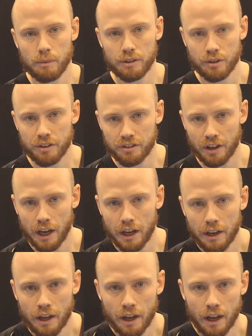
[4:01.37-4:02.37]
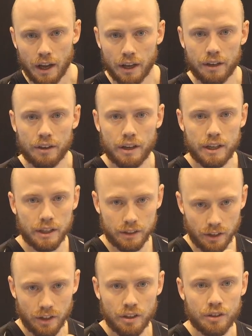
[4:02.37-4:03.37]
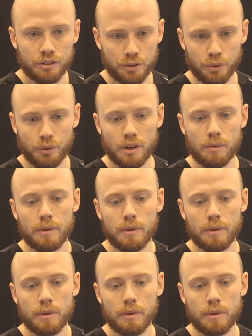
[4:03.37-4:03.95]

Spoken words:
bit to the side and in to the